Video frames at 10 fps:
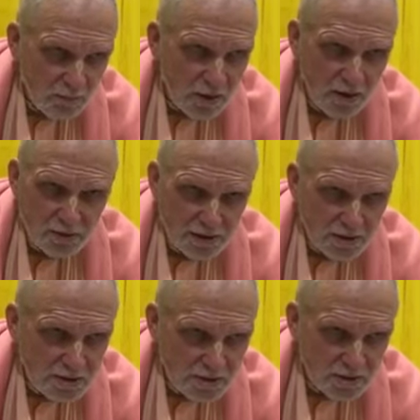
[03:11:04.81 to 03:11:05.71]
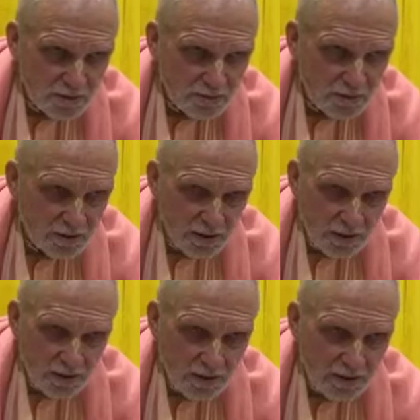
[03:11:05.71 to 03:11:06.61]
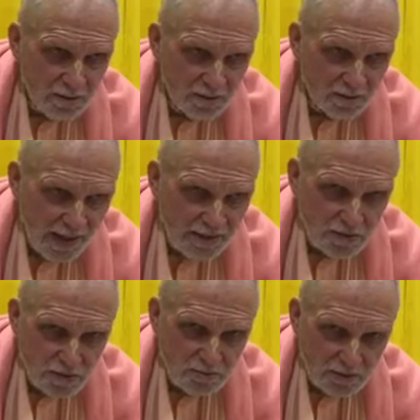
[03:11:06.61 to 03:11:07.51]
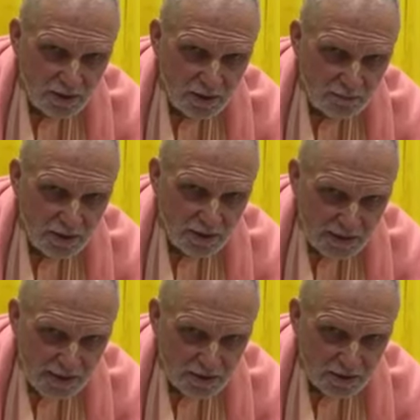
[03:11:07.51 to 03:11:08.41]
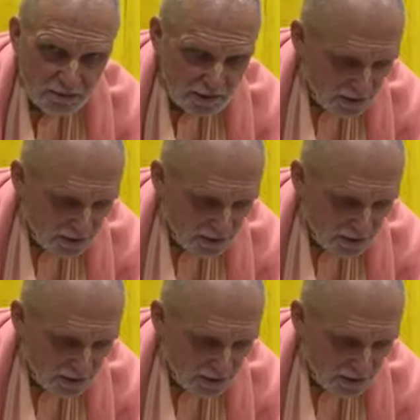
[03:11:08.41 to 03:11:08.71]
And we're only concerned with that swadham, connecting